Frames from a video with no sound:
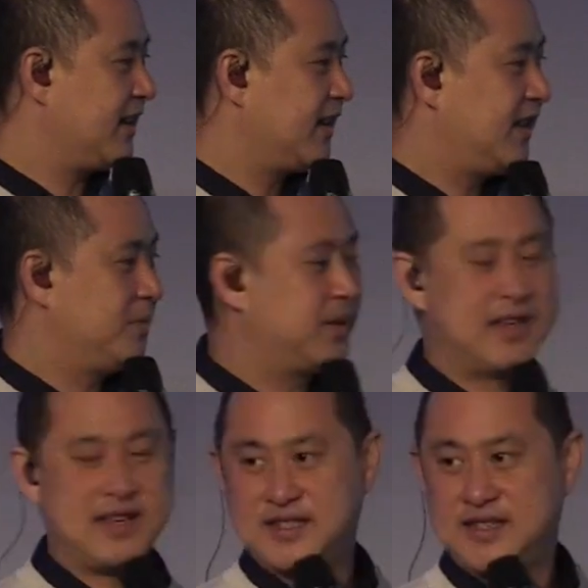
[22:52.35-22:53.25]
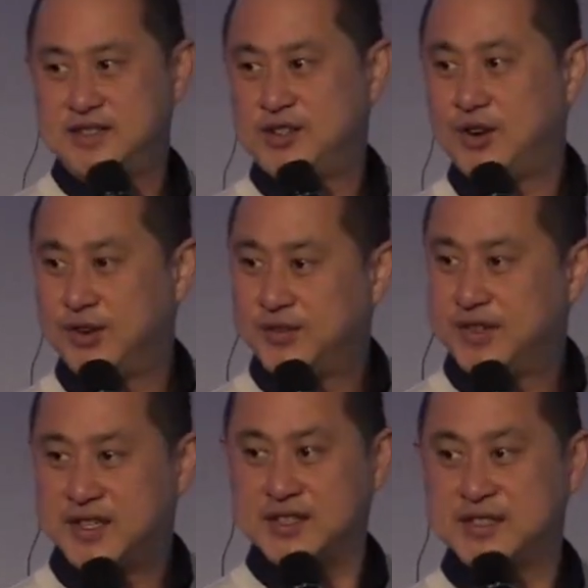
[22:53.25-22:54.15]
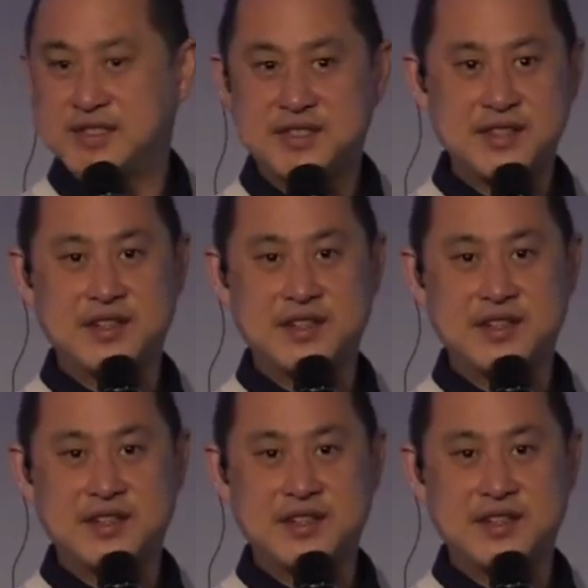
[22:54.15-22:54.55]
he places his confidence